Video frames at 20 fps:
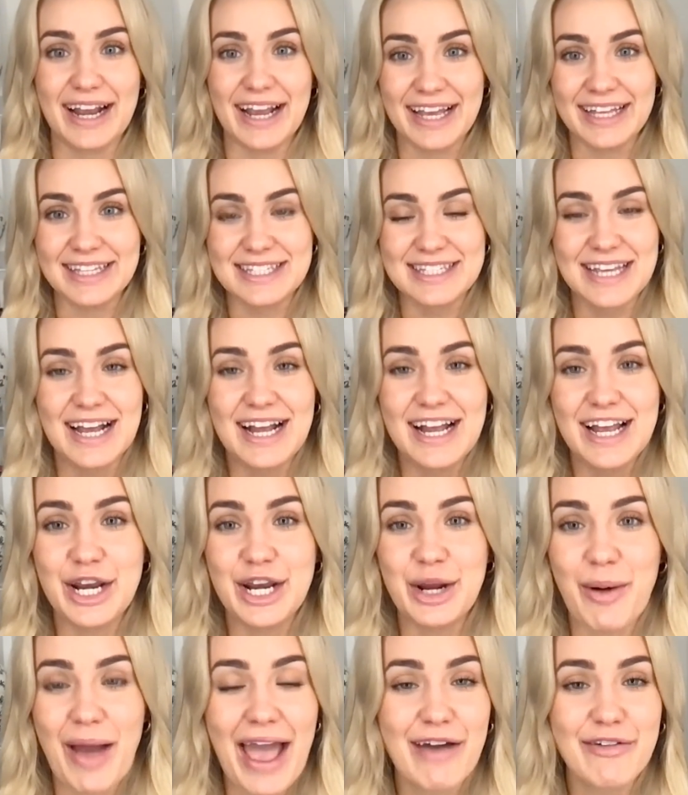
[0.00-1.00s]
It's,
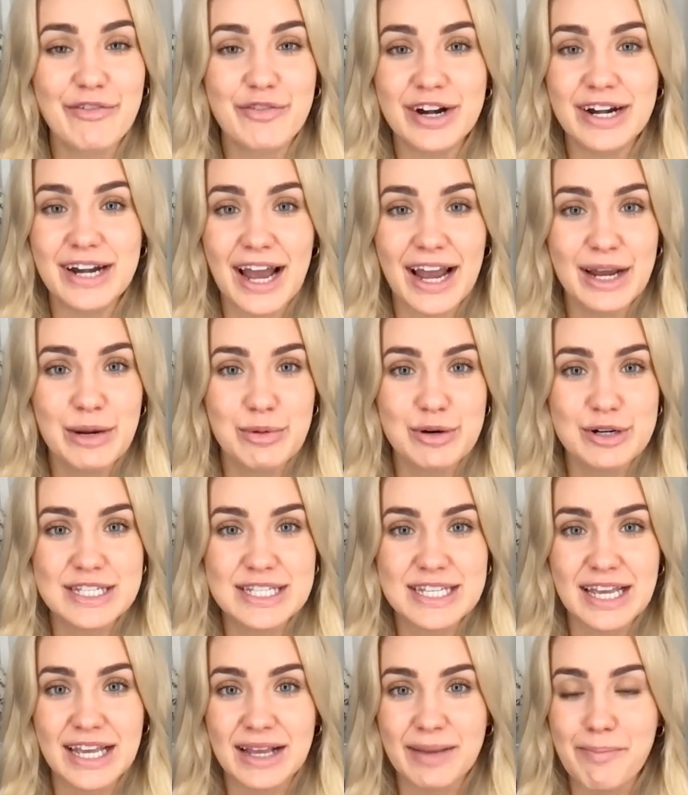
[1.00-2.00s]
every night we're
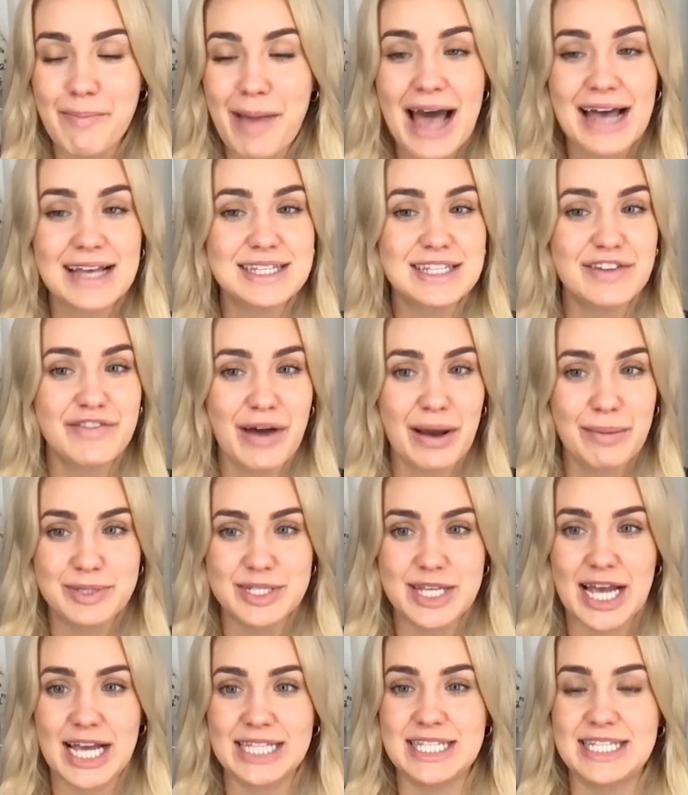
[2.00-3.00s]
seeing massive
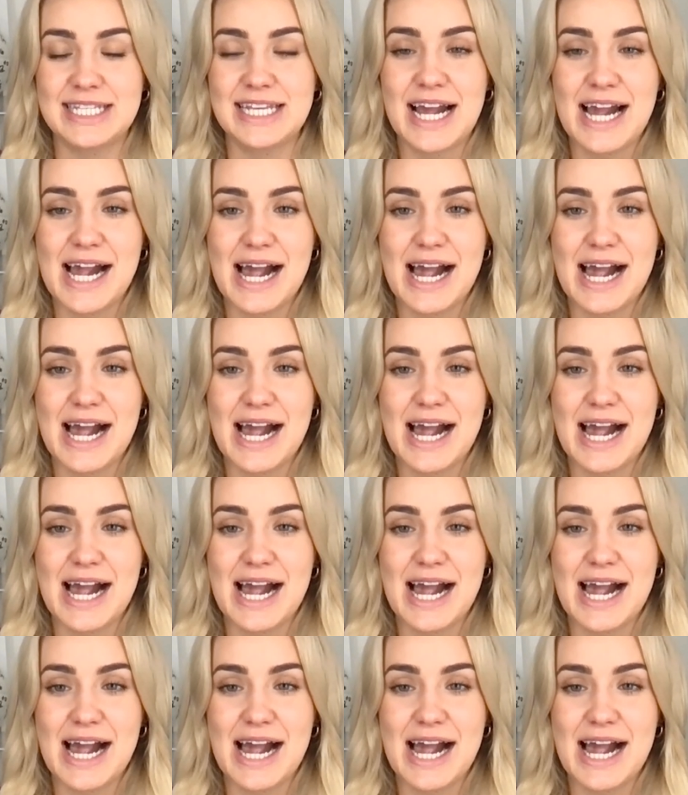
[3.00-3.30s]
upsets,